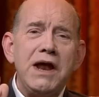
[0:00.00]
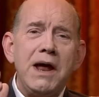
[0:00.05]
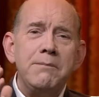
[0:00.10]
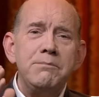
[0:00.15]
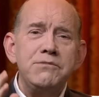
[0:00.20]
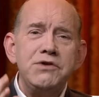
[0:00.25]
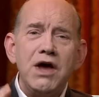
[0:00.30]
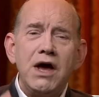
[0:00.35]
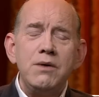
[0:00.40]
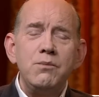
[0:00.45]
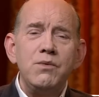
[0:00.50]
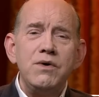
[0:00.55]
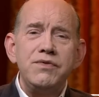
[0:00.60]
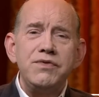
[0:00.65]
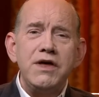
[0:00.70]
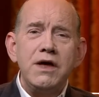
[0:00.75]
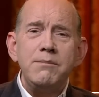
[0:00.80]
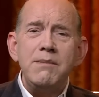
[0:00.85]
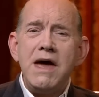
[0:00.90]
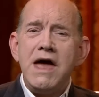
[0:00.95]
I'm done with
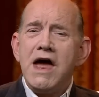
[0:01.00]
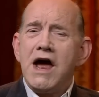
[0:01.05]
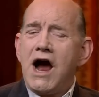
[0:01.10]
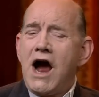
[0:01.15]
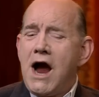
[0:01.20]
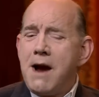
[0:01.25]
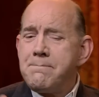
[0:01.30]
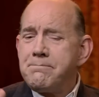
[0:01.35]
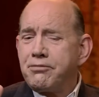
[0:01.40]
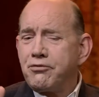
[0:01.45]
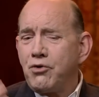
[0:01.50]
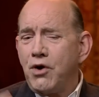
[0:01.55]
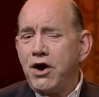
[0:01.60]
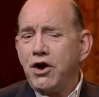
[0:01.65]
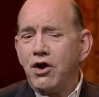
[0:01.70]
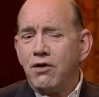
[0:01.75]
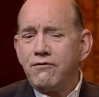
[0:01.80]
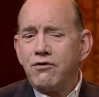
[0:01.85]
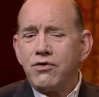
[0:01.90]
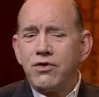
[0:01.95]
them. I
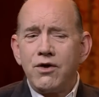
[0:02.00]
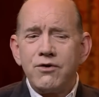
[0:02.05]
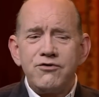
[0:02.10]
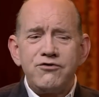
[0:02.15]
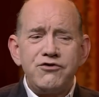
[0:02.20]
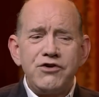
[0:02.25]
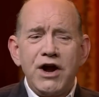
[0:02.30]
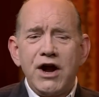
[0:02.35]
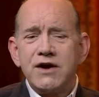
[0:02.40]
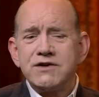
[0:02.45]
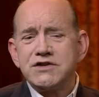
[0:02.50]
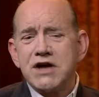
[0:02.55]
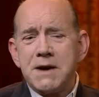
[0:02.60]
prayed over those chairs.